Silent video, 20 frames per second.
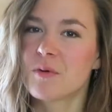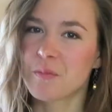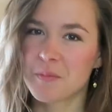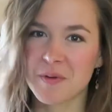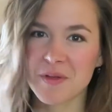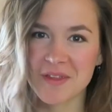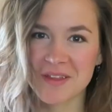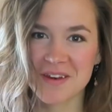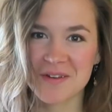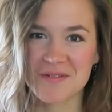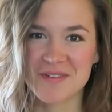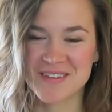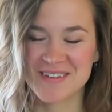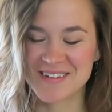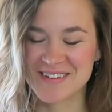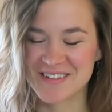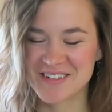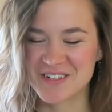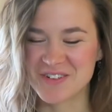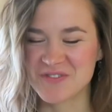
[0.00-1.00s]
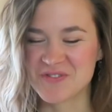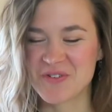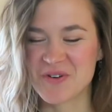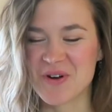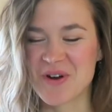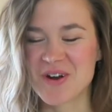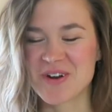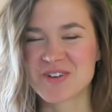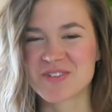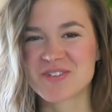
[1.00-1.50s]
And mobility was an issue
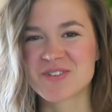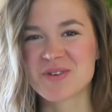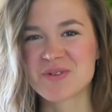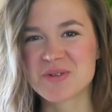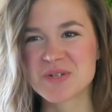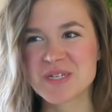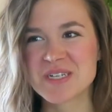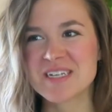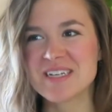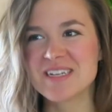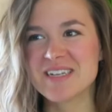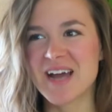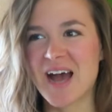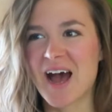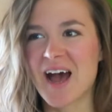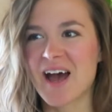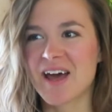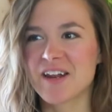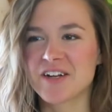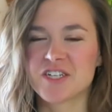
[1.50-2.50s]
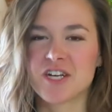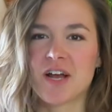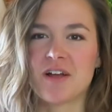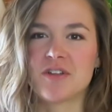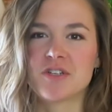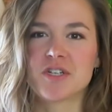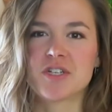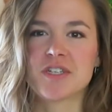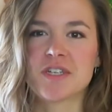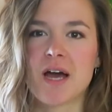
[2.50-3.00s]
for her, so she had a
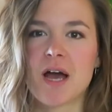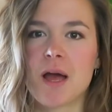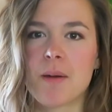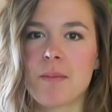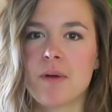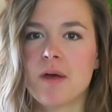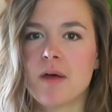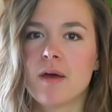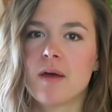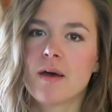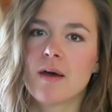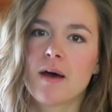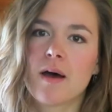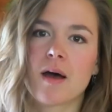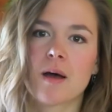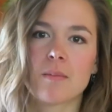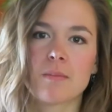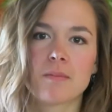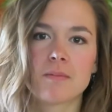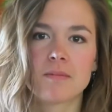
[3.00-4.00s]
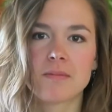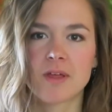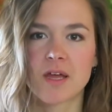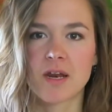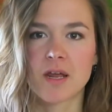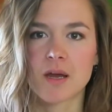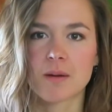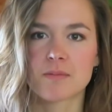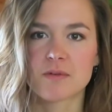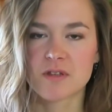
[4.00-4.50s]
challenging time
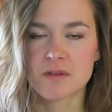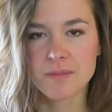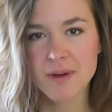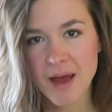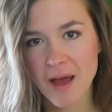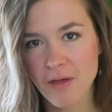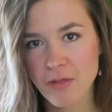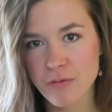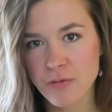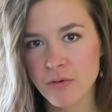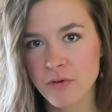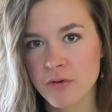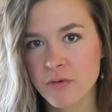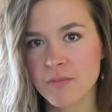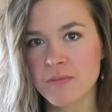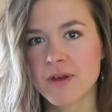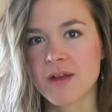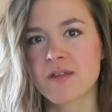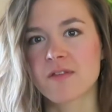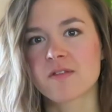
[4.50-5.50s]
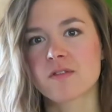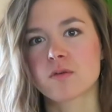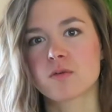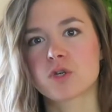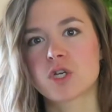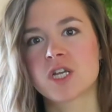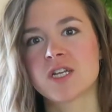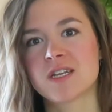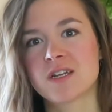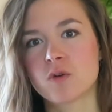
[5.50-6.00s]
getting up to the bathroom, and so
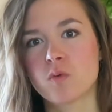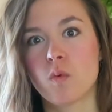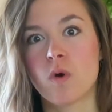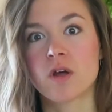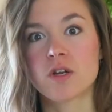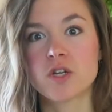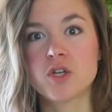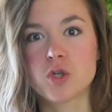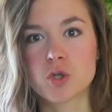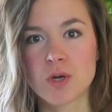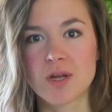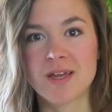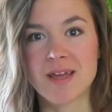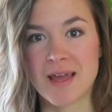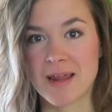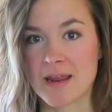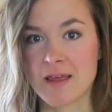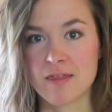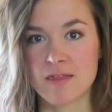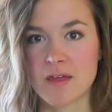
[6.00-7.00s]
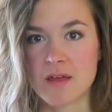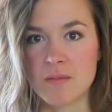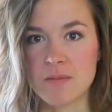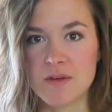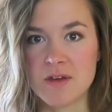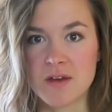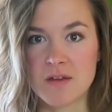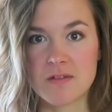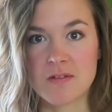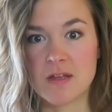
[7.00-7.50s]
she didn't want to drink anything
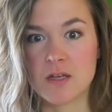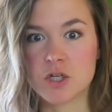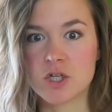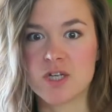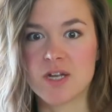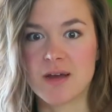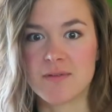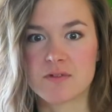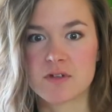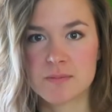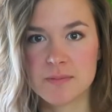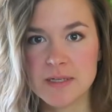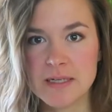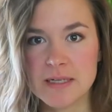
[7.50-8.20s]
because then she'd have to